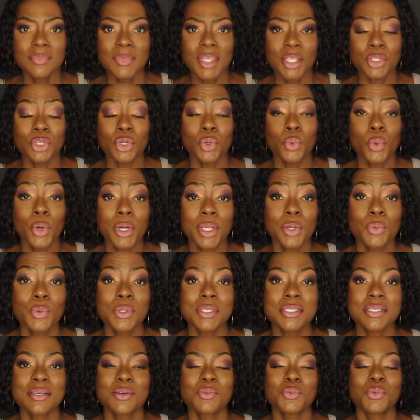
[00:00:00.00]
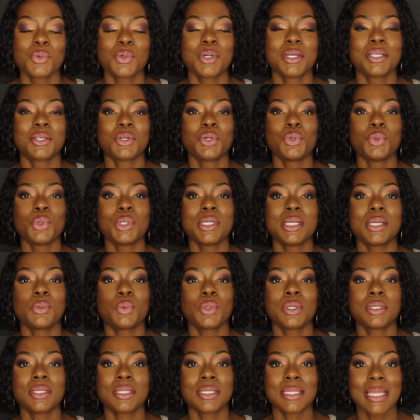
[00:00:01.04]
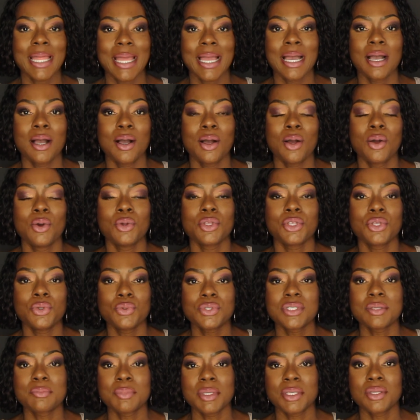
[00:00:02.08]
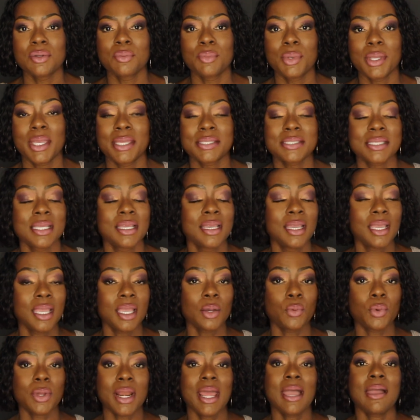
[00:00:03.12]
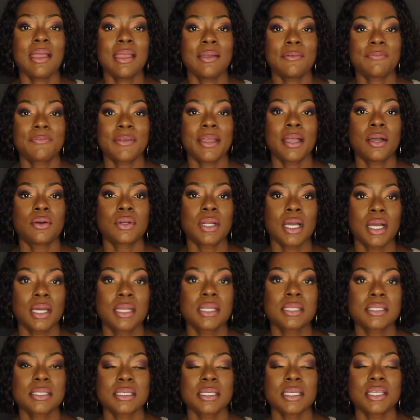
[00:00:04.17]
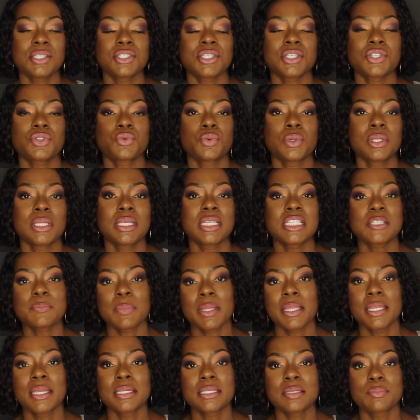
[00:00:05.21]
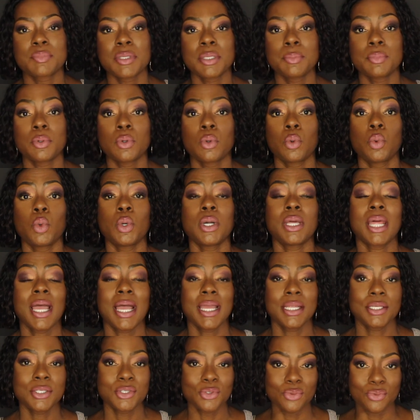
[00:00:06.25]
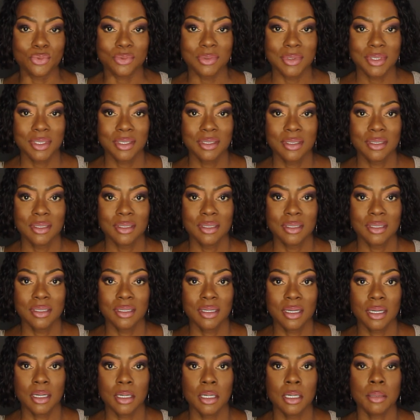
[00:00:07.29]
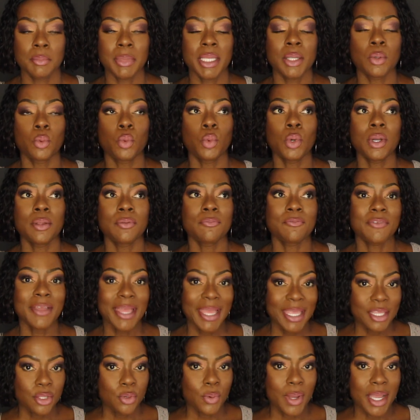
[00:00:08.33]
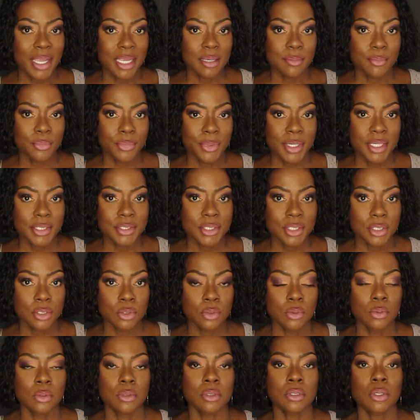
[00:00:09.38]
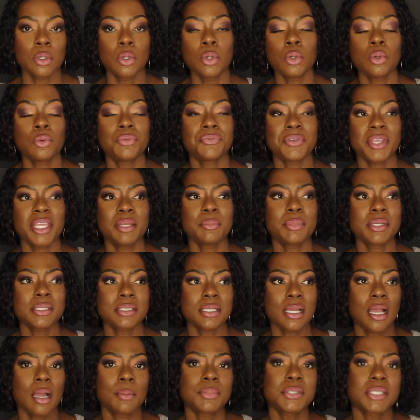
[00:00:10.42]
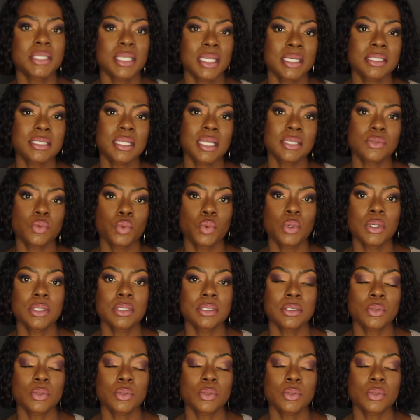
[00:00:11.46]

you're working with someone who will allow you to be your best. And what I have found, honestly, is just really explaining to people what I do, and what value I can bring to you. No, FedBiz Ops, yes, that's one